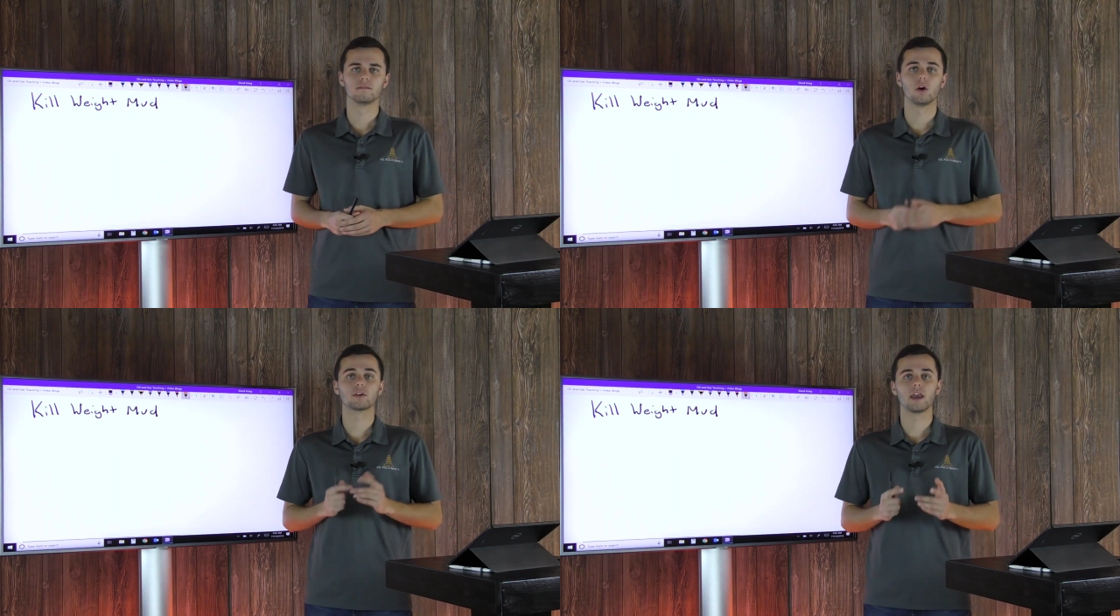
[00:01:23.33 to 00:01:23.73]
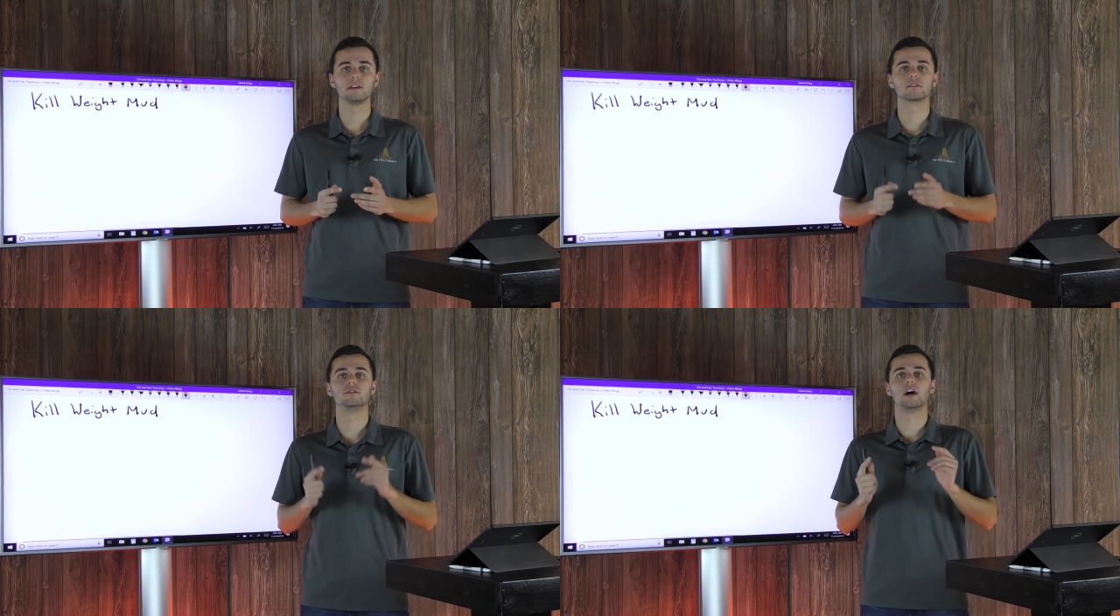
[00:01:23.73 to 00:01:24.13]

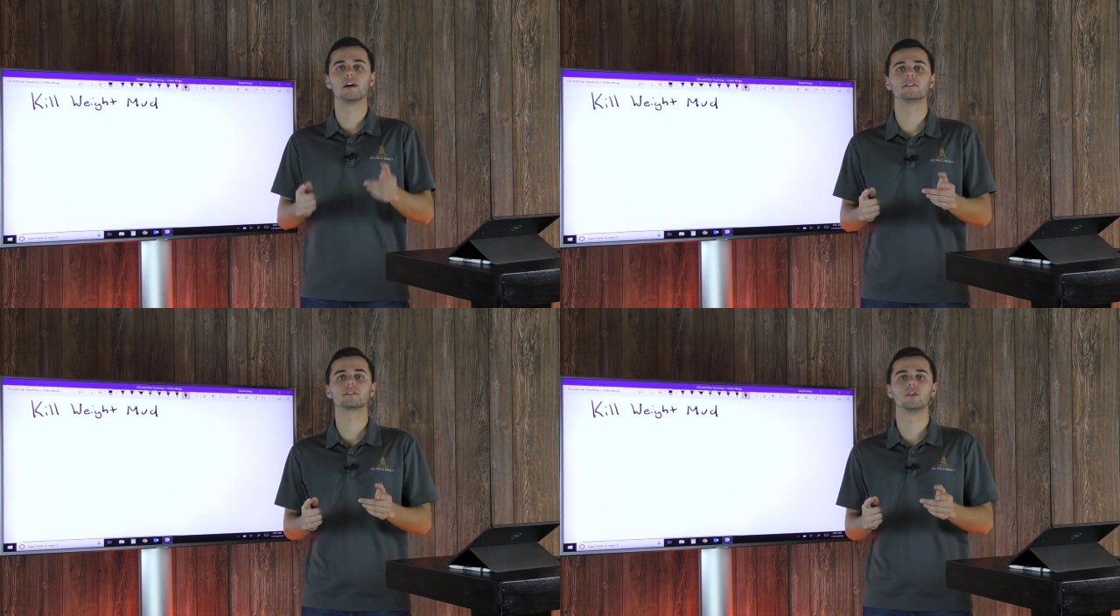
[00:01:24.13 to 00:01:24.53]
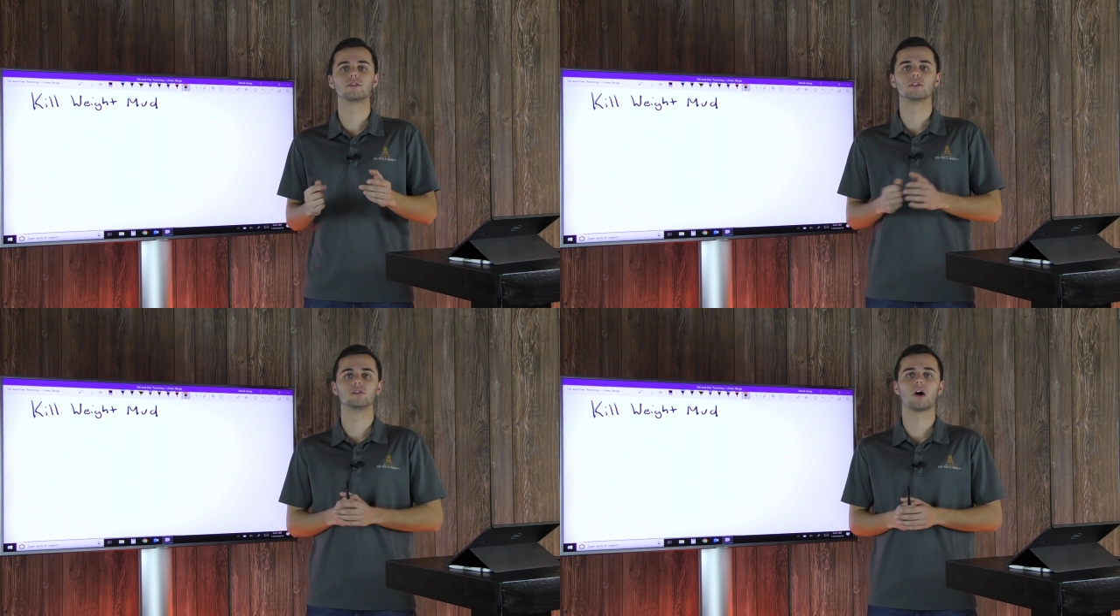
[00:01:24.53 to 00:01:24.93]
Okay, so now let's go
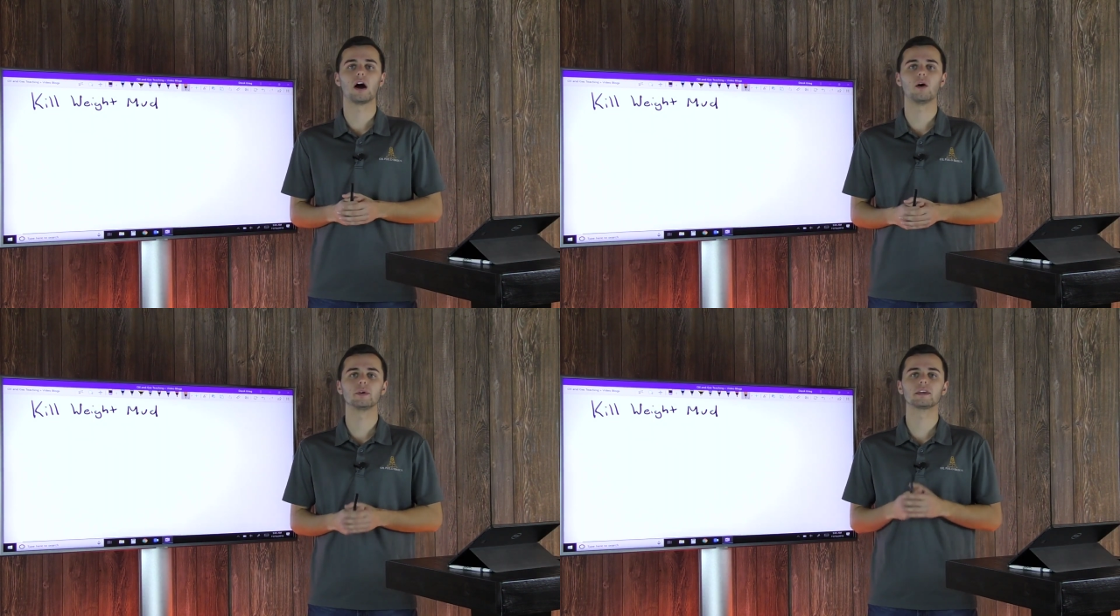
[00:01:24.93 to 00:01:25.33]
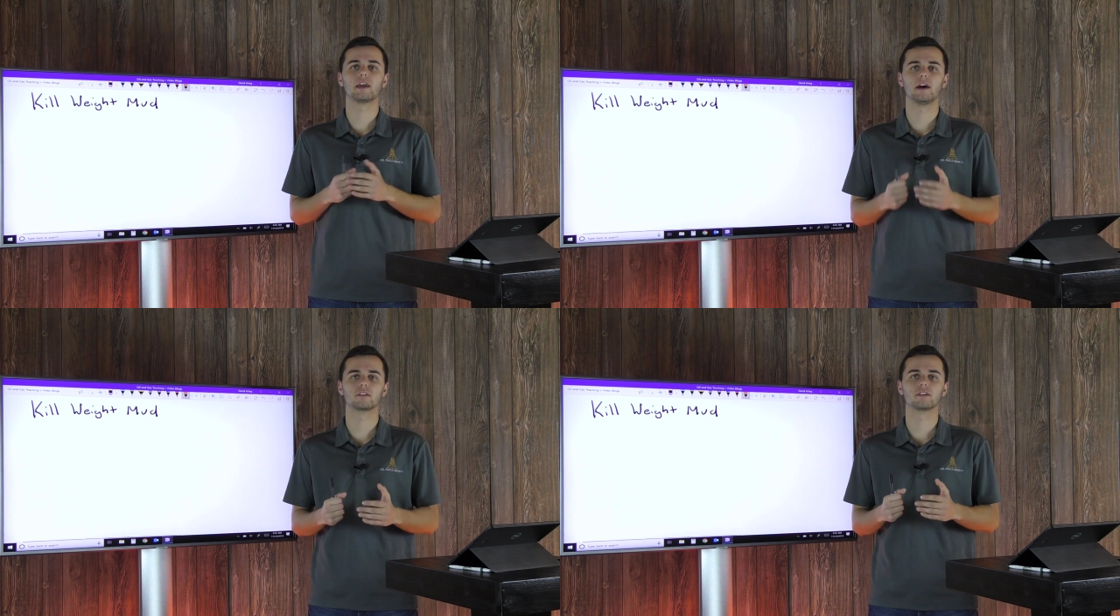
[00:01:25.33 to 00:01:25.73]
through how we could
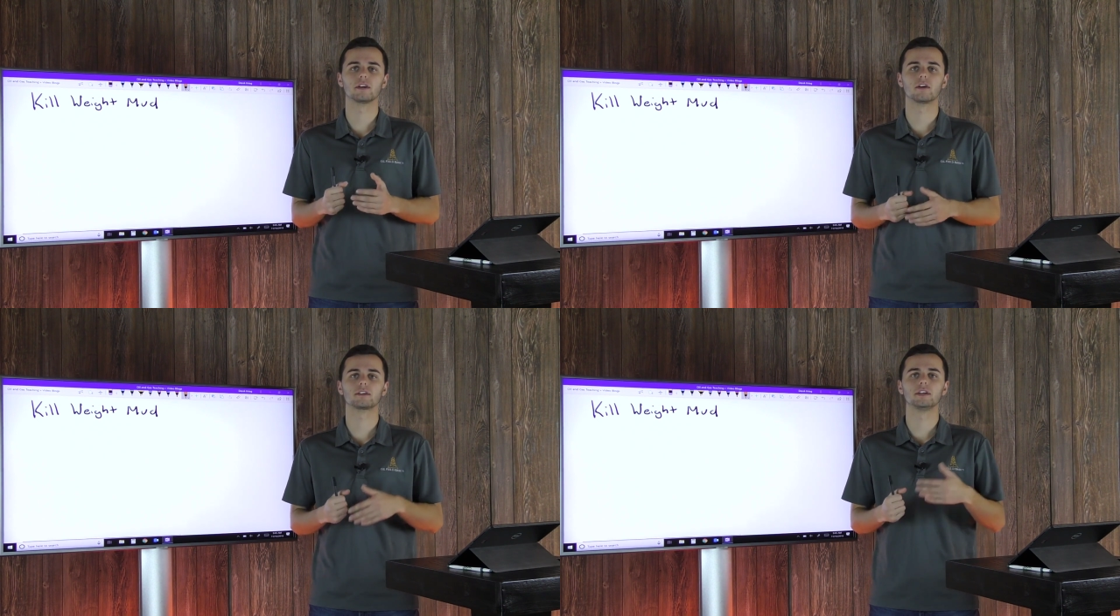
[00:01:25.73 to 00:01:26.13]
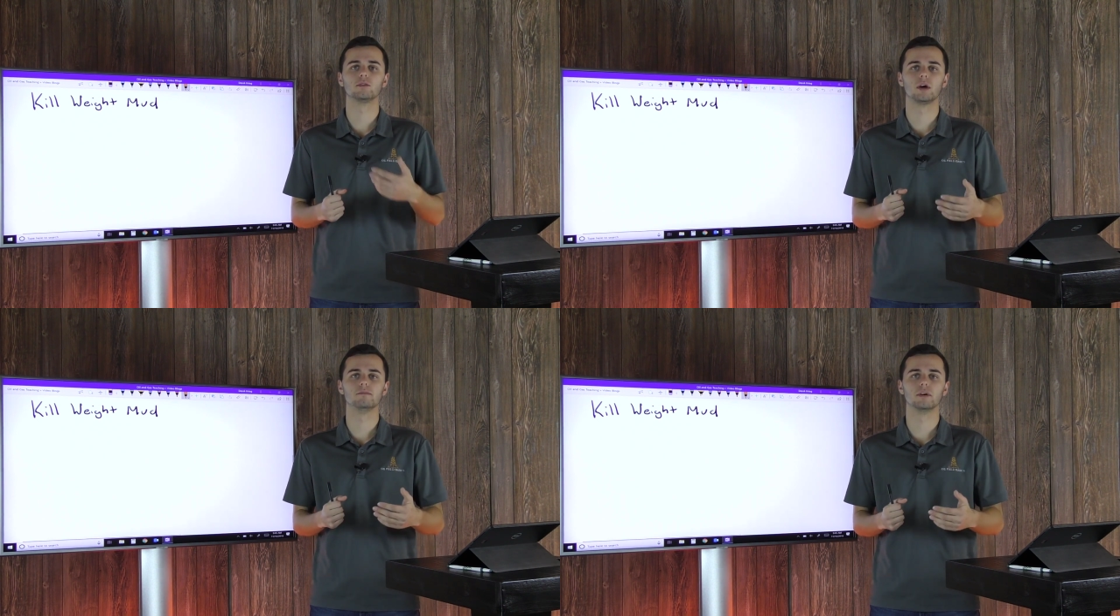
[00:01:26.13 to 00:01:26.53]
calculate our kill
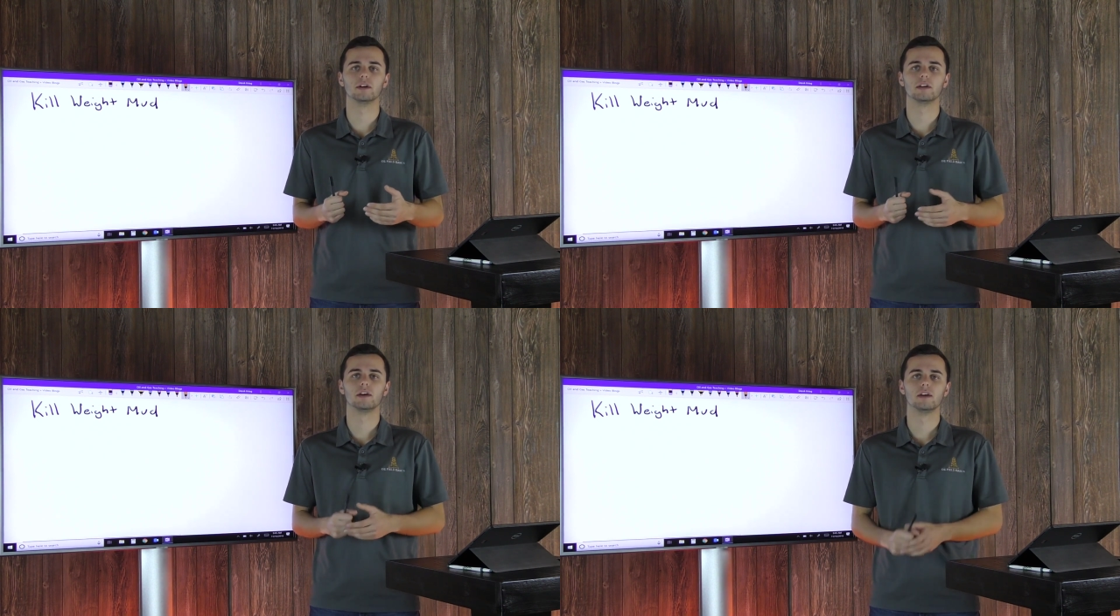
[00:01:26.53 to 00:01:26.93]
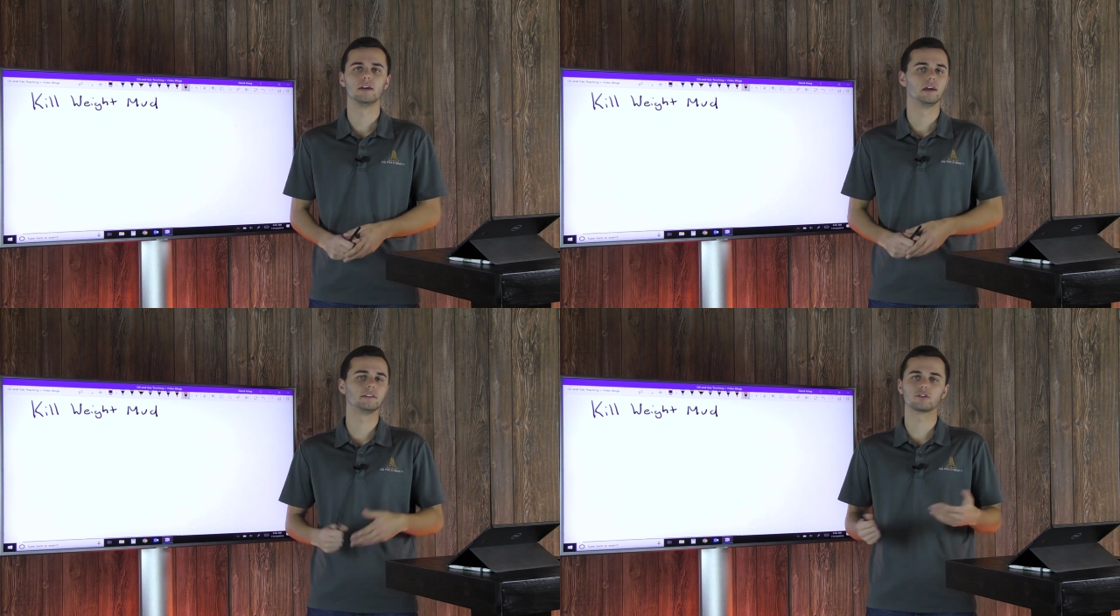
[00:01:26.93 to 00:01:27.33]
weight mud.
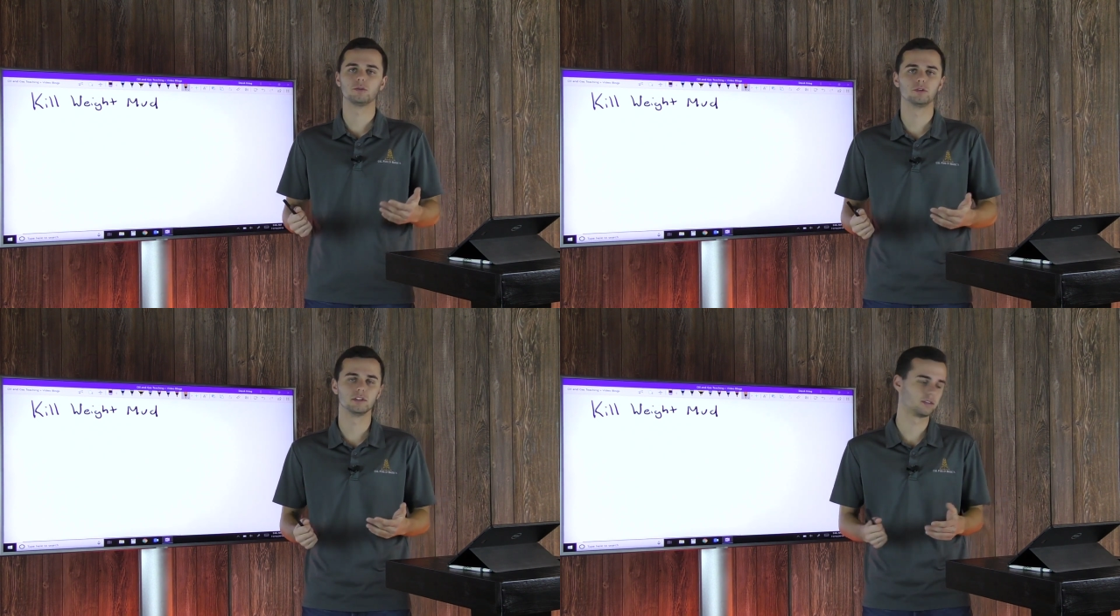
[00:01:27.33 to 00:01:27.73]
It's actually pretty